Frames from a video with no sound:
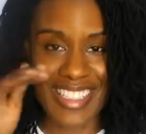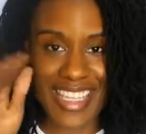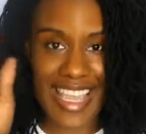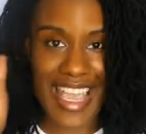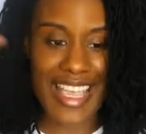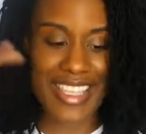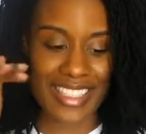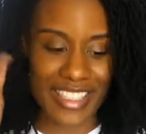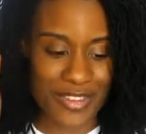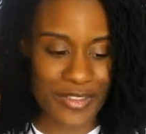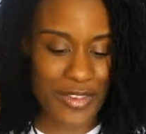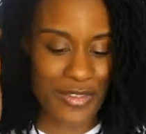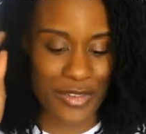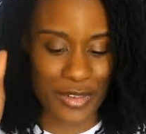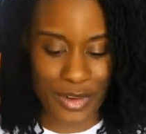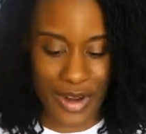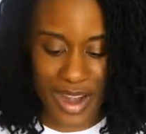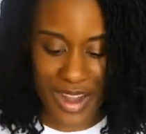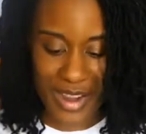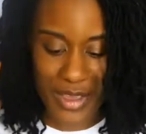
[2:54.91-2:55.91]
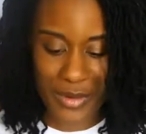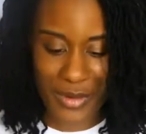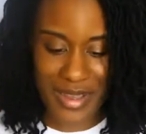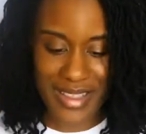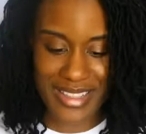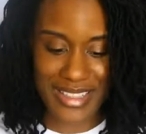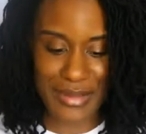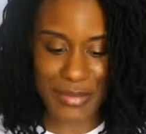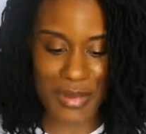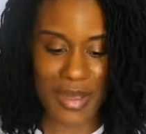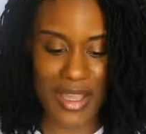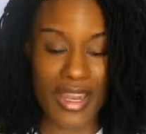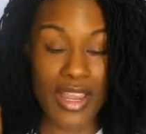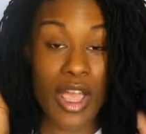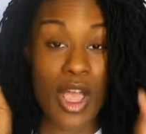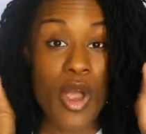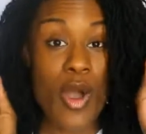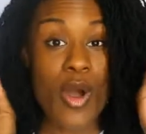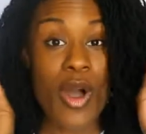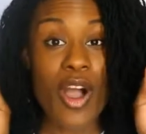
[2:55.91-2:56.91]
She has different variety ones, but
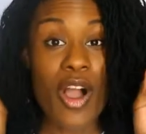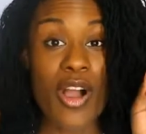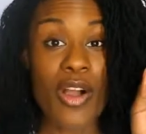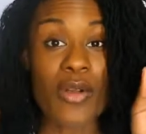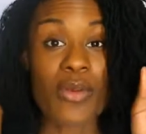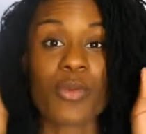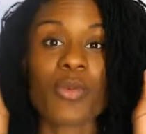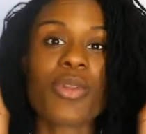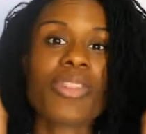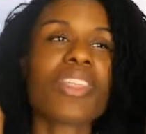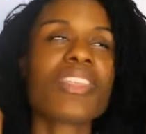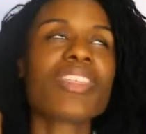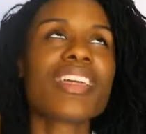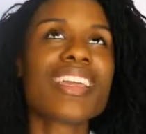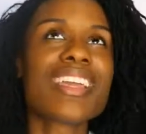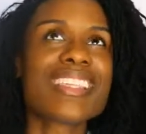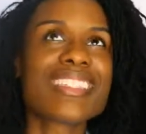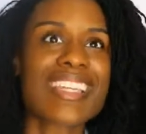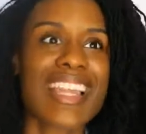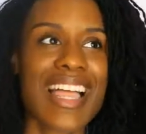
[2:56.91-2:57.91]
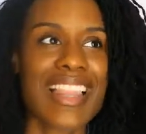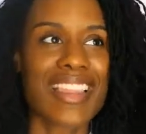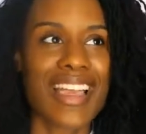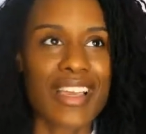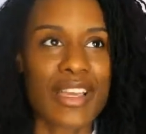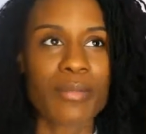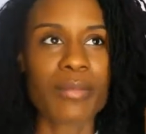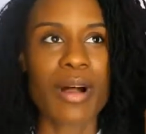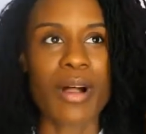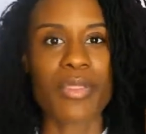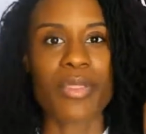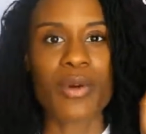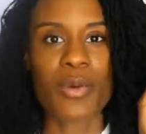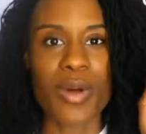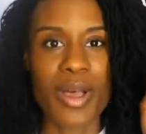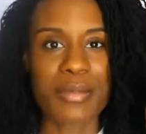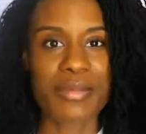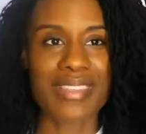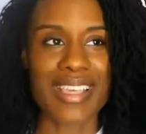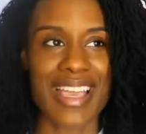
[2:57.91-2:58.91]
well, the thing is that I like about the
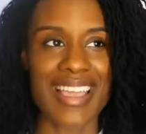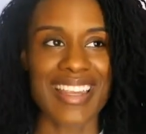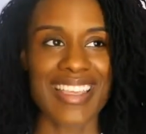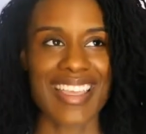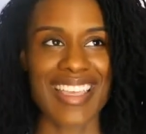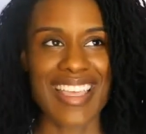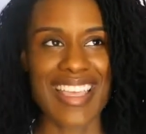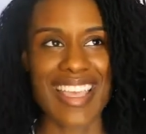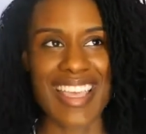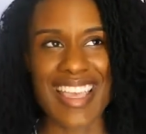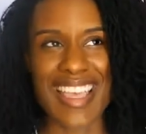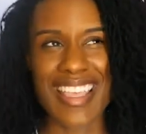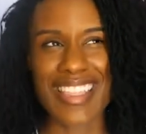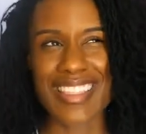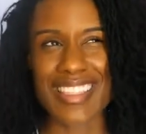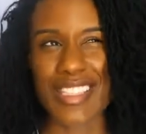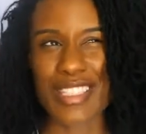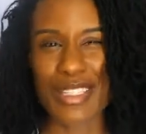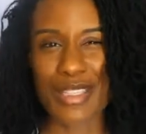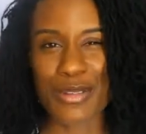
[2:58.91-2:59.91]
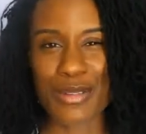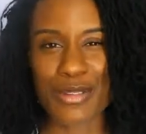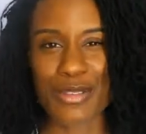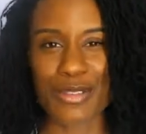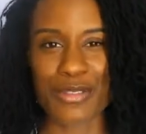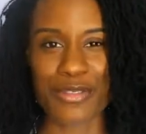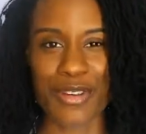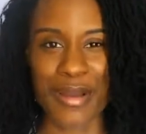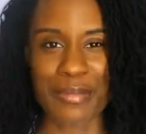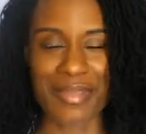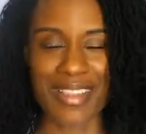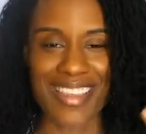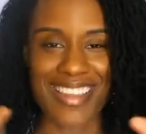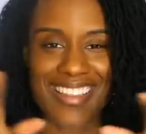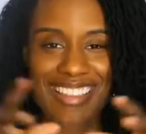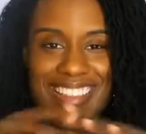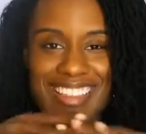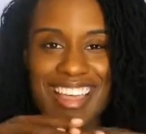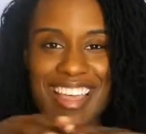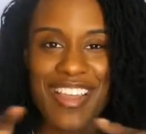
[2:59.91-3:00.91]
website, it's user-friendly,
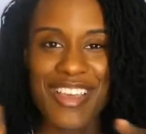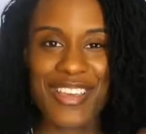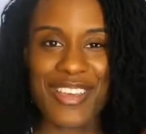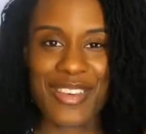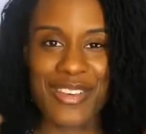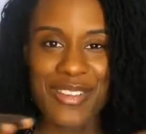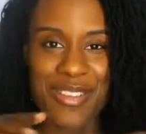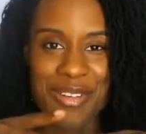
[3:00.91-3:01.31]
and she got a cute